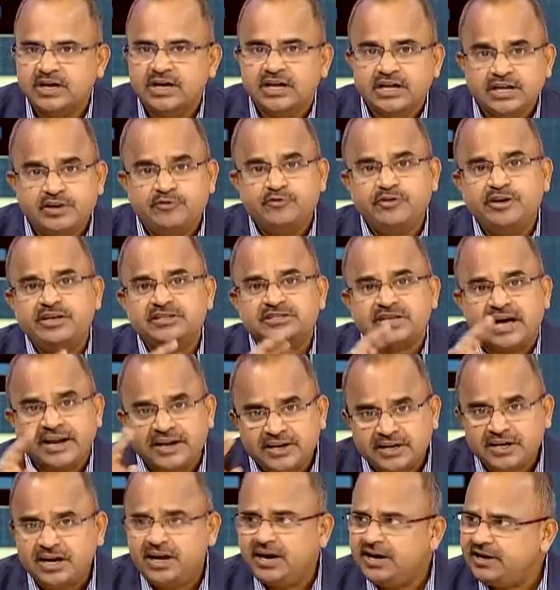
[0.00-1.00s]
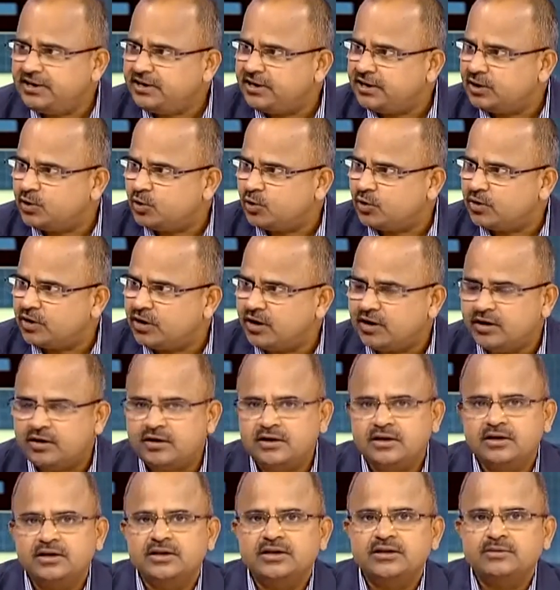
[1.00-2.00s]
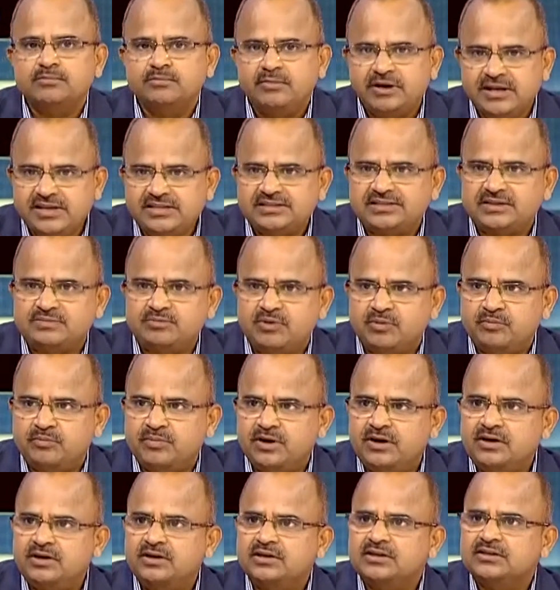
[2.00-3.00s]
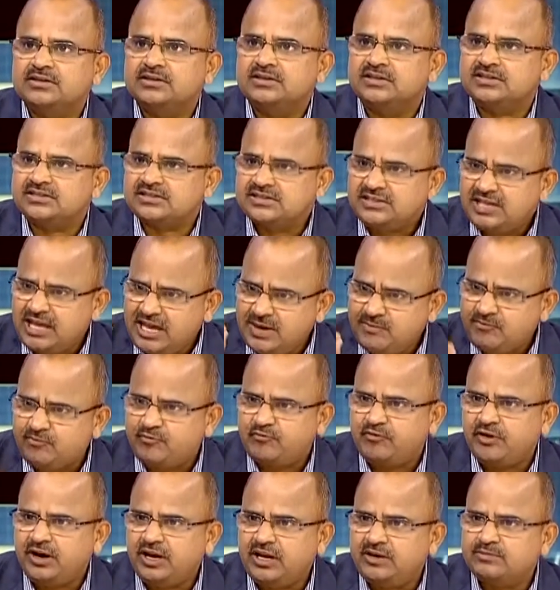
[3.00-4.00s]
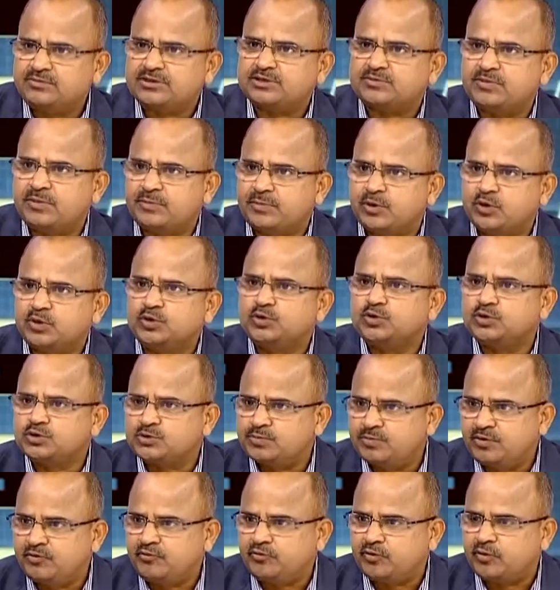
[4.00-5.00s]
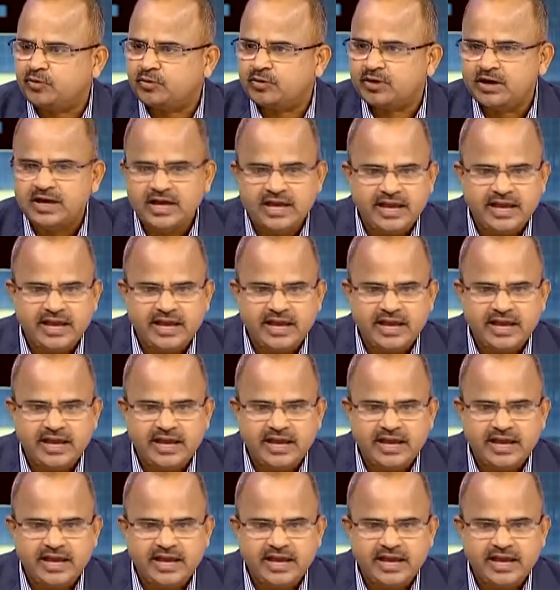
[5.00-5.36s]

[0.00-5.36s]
If it is unrelated donor, please remember the same file must be produced before